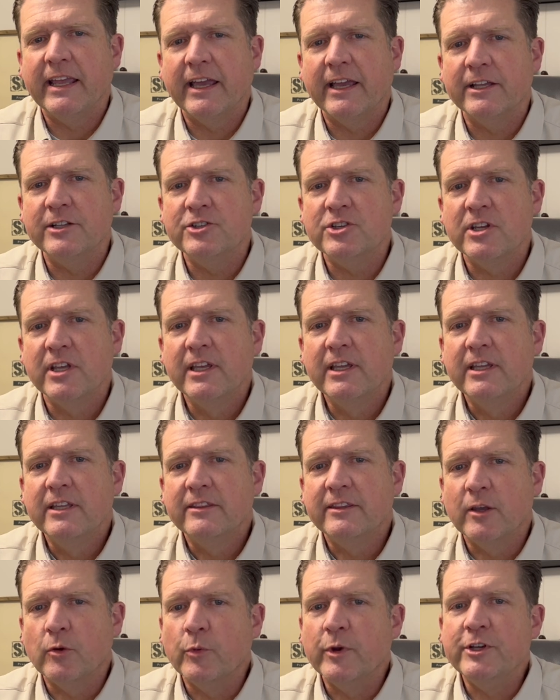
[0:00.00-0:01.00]
edge
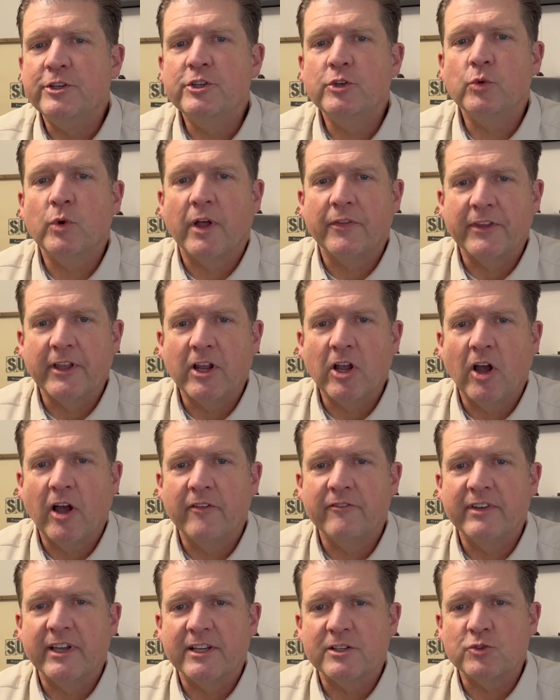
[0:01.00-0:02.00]
than we do on the
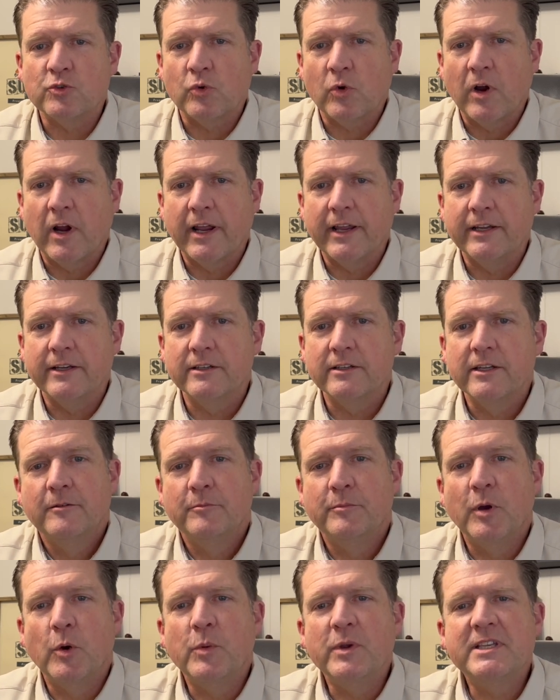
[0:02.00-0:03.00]
convex grind,
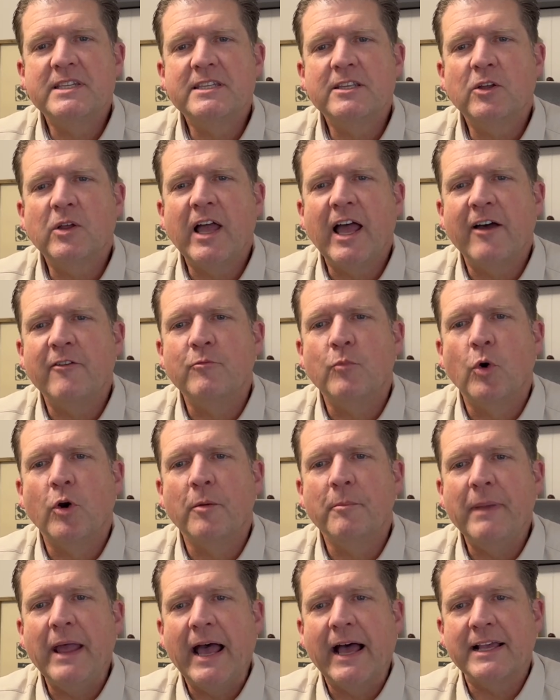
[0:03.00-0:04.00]
but we still have more
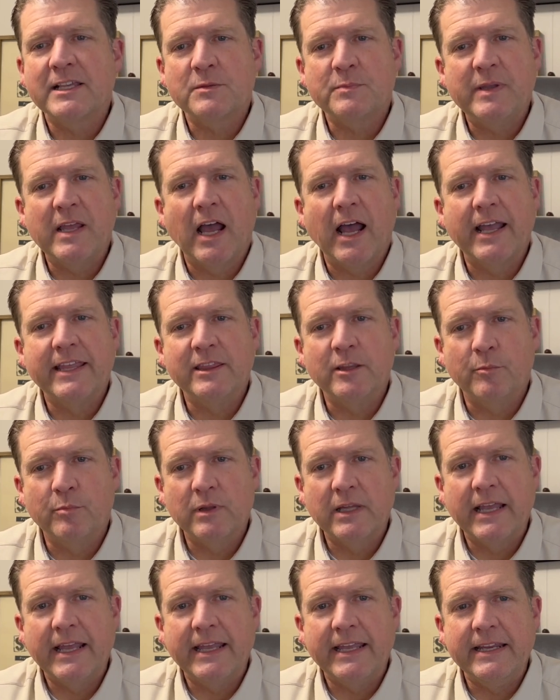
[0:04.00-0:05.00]
mass behind the
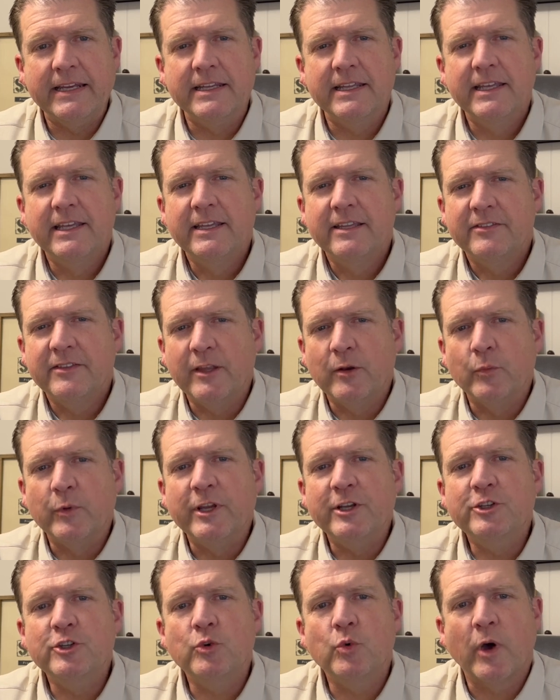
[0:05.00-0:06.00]
blade than we
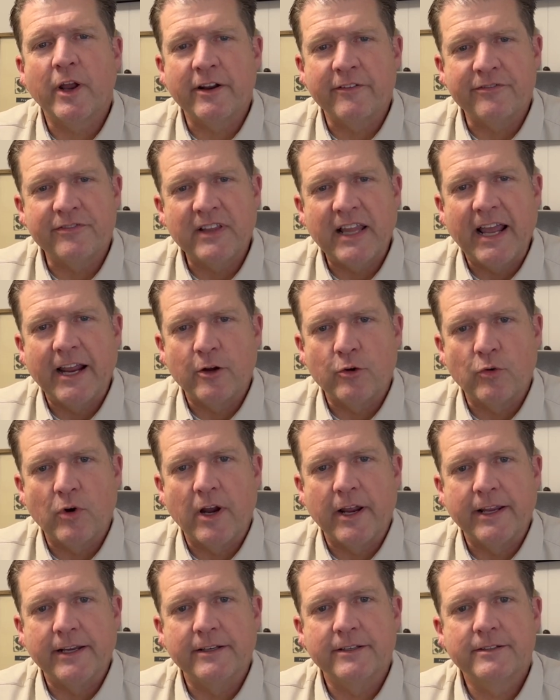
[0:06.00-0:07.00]
do on a flat
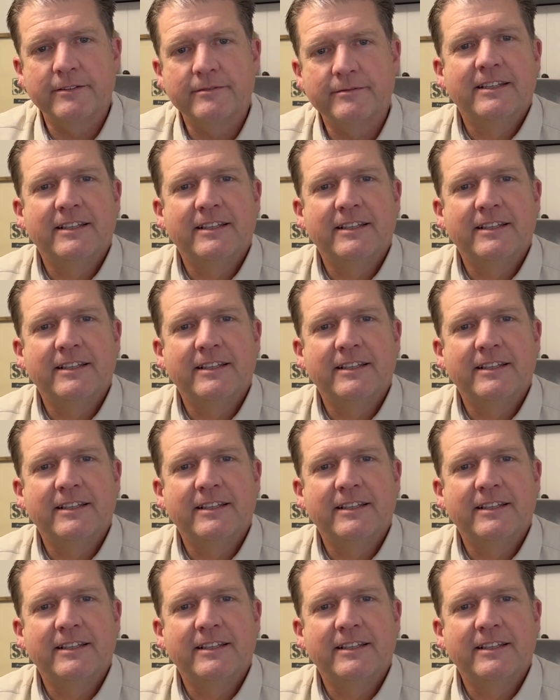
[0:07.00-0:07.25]
grind.